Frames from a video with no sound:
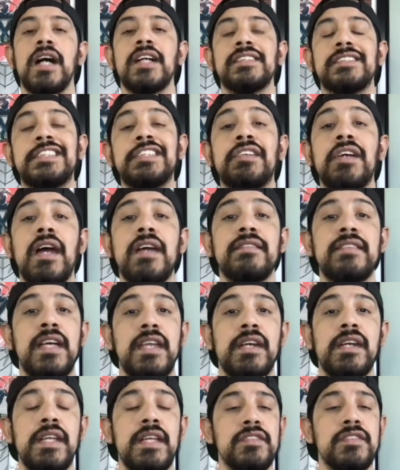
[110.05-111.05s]
secret
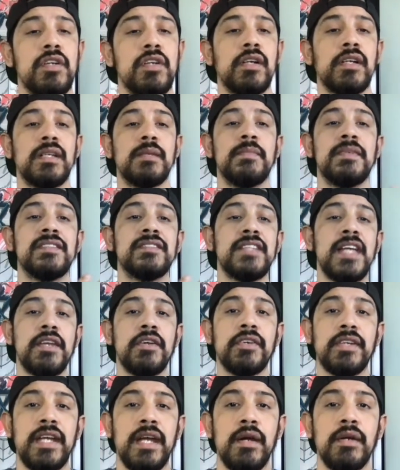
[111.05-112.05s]
identities are going to be
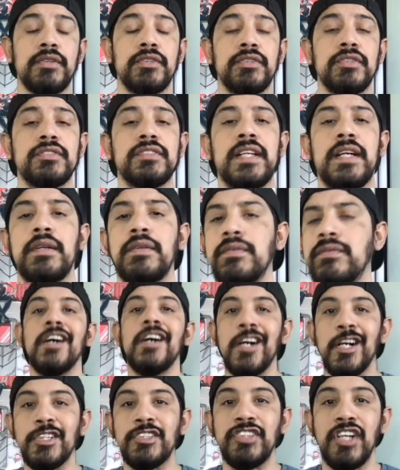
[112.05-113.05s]
standard characters that are
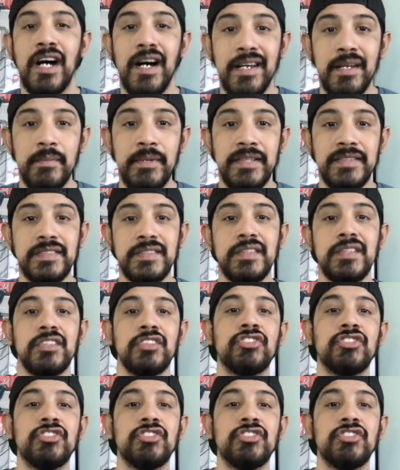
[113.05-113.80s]
autonomous.